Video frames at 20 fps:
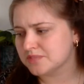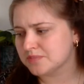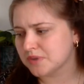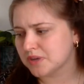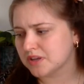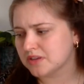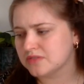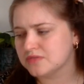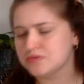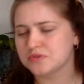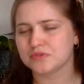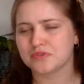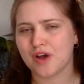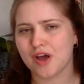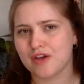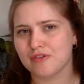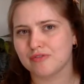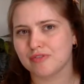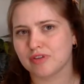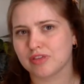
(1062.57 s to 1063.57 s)
but sort of
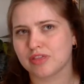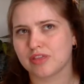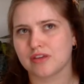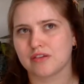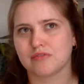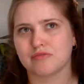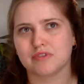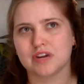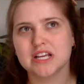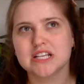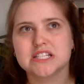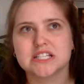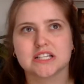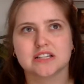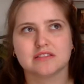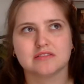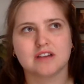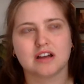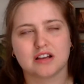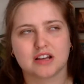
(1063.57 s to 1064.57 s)
over the recent